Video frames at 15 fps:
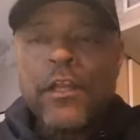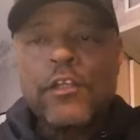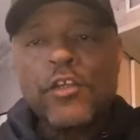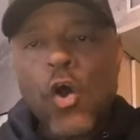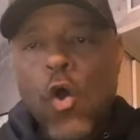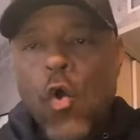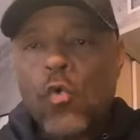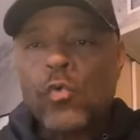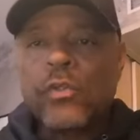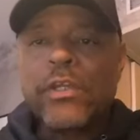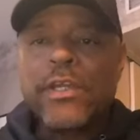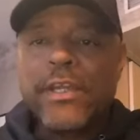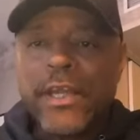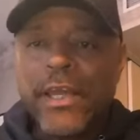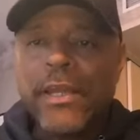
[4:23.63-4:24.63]
don't
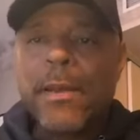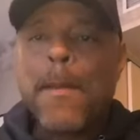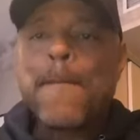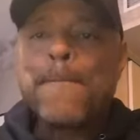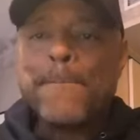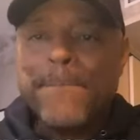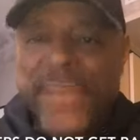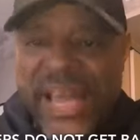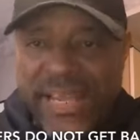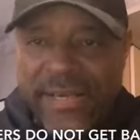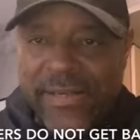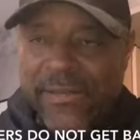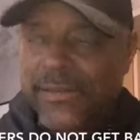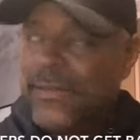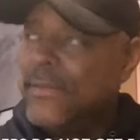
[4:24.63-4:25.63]
get
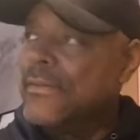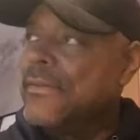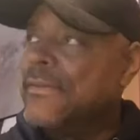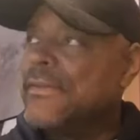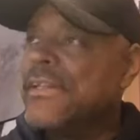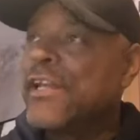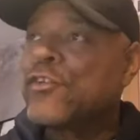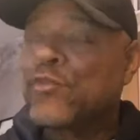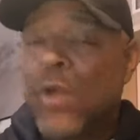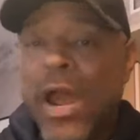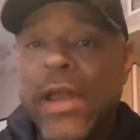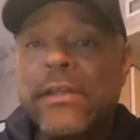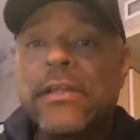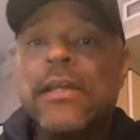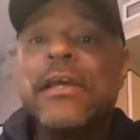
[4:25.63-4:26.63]
baited.
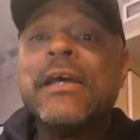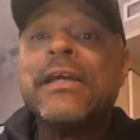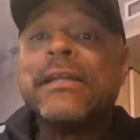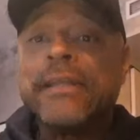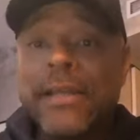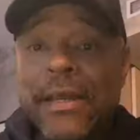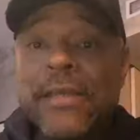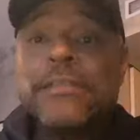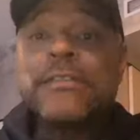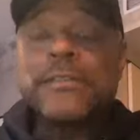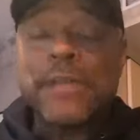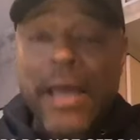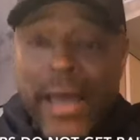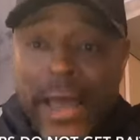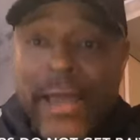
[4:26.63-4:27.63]
There's
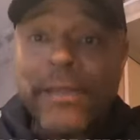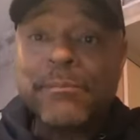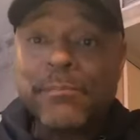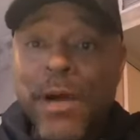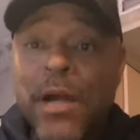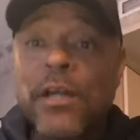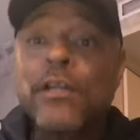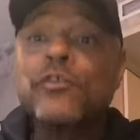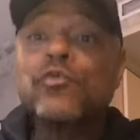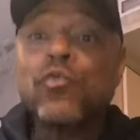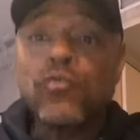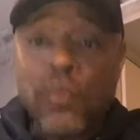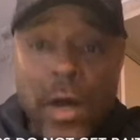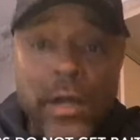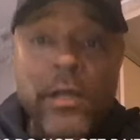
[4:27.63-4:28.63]
hate mongers
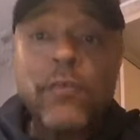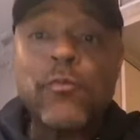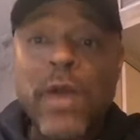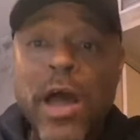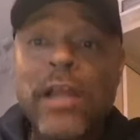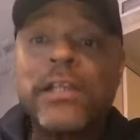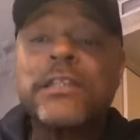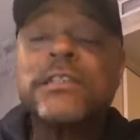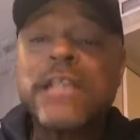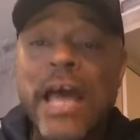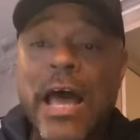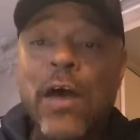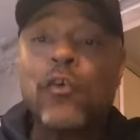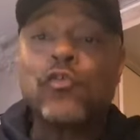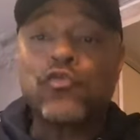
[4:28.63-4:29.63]
running around this
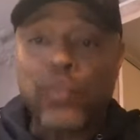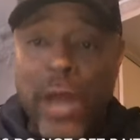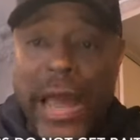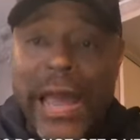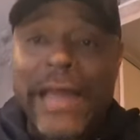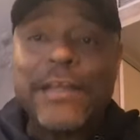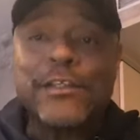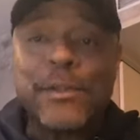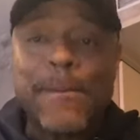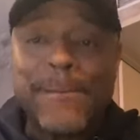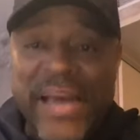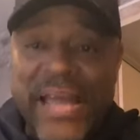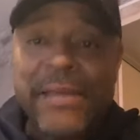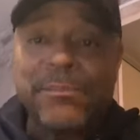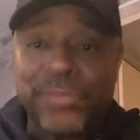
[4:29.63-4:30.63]
town trying to
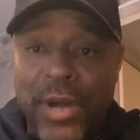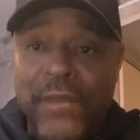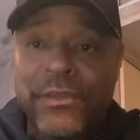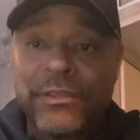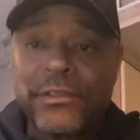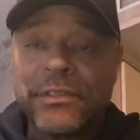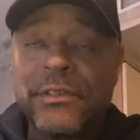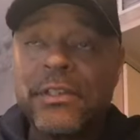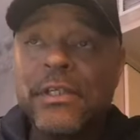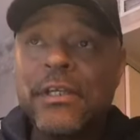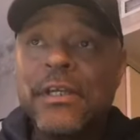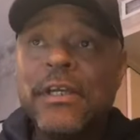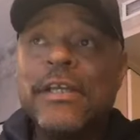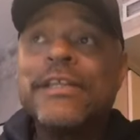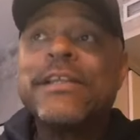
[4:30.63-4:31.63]
bait brothers.
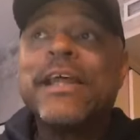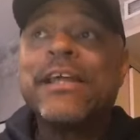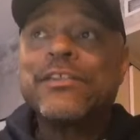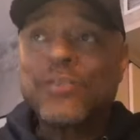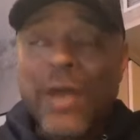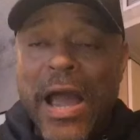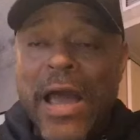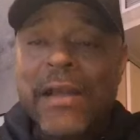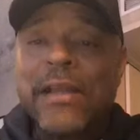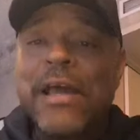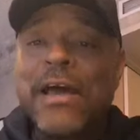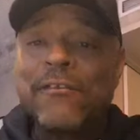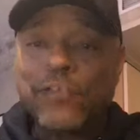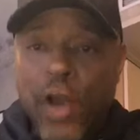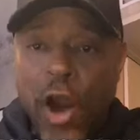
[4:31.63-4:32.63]
They trying to
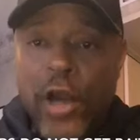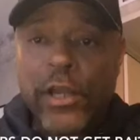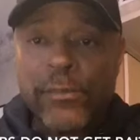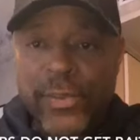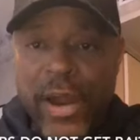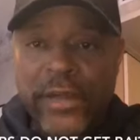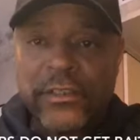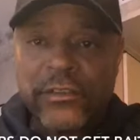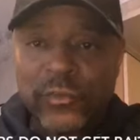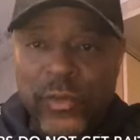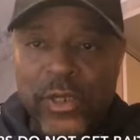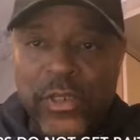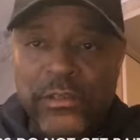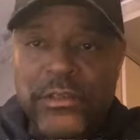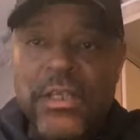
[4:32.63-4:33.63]
have target practice with
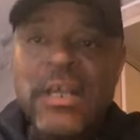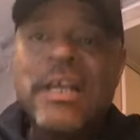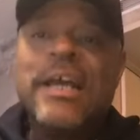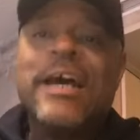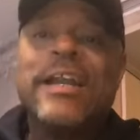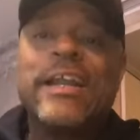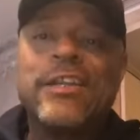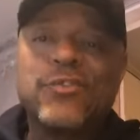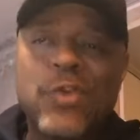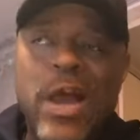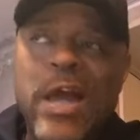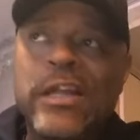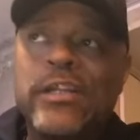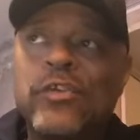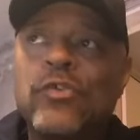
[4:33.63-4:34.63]
us, and they're
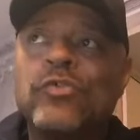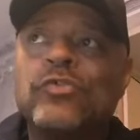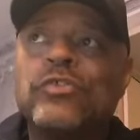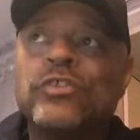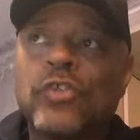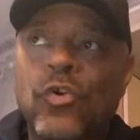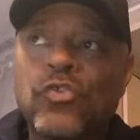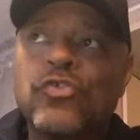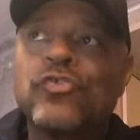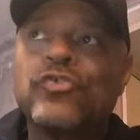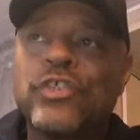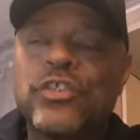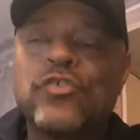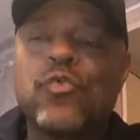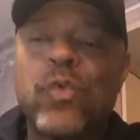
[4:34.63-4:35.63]
trying to use social
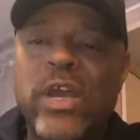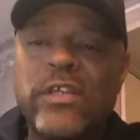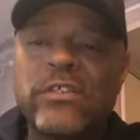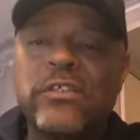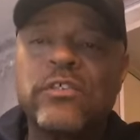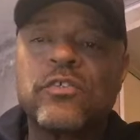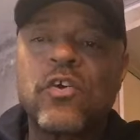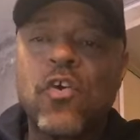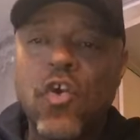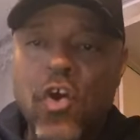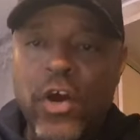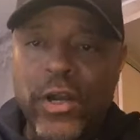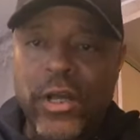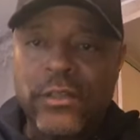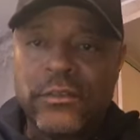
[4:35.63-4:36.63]
situations
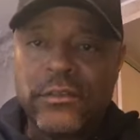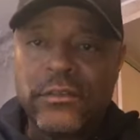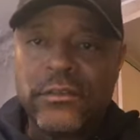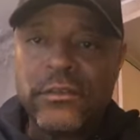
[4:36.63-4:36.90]
on us.